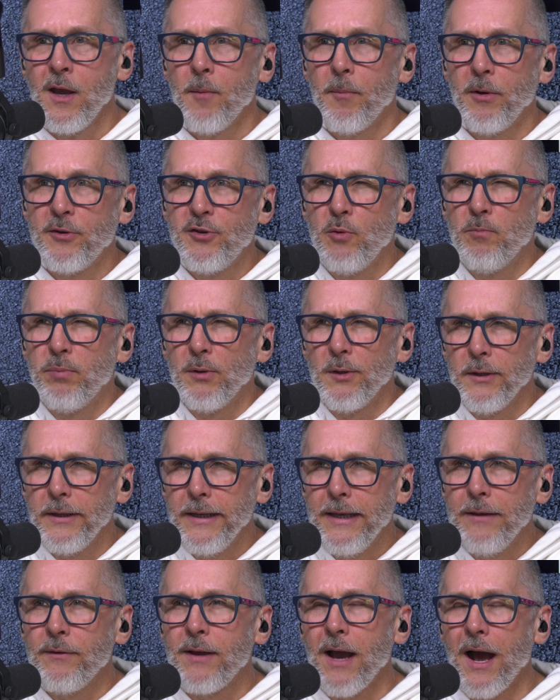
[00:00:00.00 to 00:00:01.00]
but you
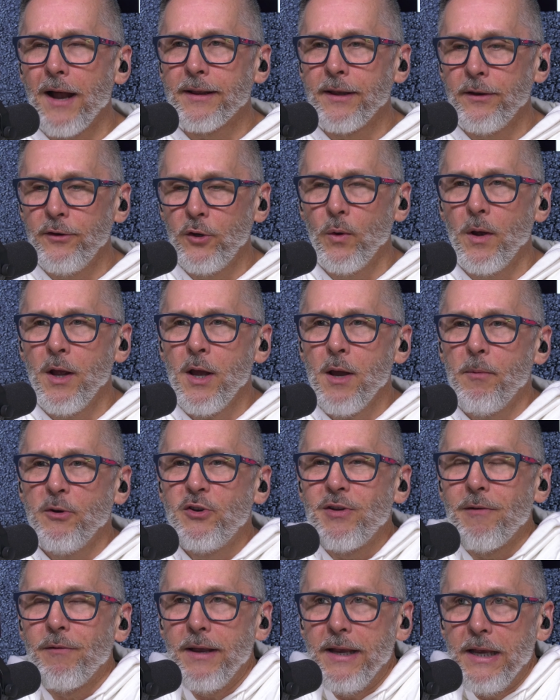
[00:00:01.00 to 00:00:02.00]
believe God can do it,
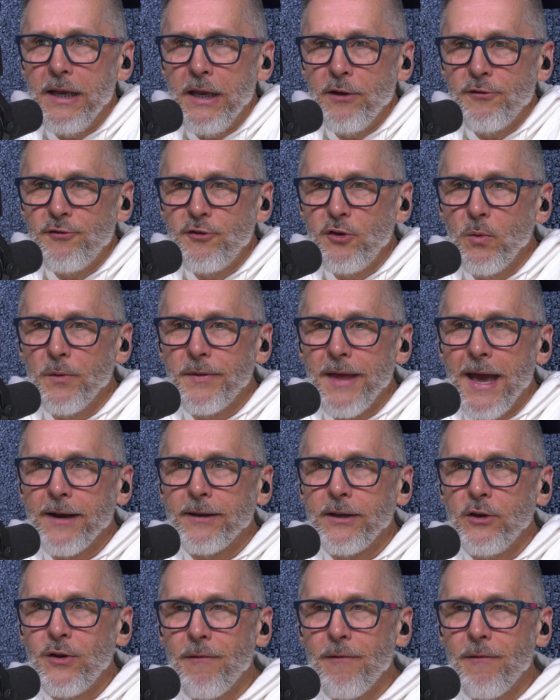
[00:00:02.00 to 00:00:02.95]
but you have an issue with acting. You